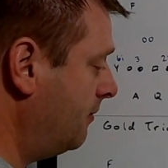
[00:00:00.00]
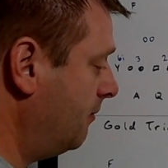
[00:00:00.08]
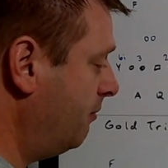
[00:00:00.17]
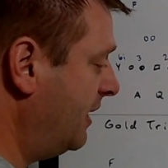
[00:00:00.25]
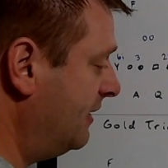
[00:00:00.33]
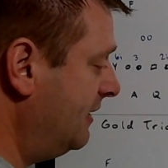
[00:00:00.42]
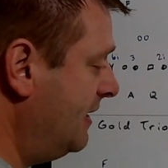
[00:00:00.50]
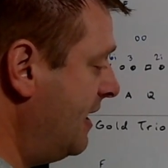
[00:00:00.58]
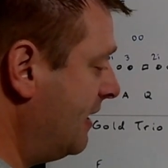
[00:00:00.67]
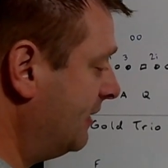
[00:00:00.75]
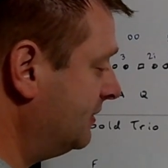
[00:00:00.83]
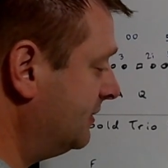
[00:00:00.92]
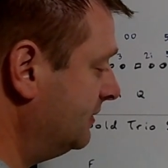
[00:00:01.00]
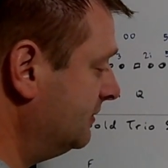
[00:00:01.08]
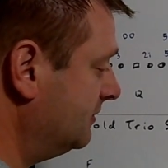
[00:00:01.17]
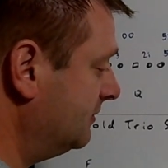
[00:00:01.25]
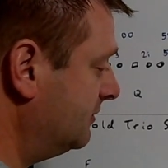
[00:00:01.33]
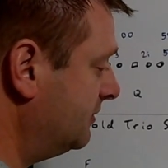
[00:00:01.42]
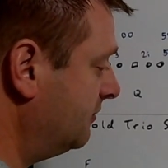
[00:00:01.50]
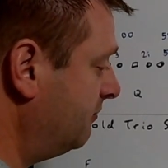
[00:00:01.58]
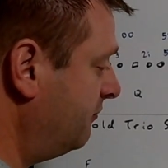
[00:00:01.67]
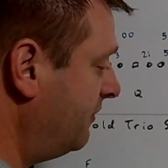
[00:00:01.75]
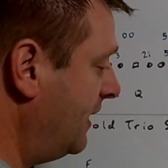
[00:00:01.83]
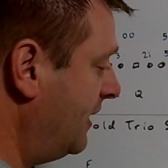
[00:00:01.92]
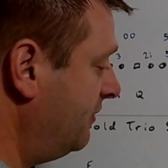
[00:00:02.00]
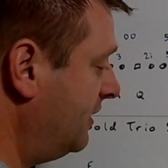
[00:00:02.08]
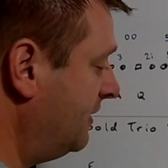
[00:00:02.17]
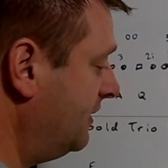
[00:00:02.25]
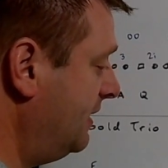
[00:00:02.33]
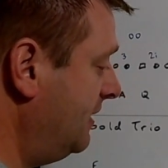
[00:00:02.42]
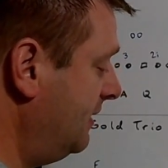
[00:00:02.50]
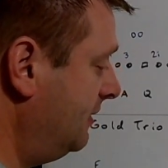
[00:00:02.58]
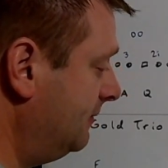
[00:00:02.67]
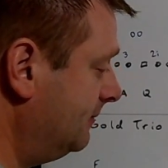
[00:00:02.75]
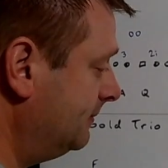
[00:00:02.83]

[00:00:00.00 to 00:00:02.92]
by the X. So 5 yard in,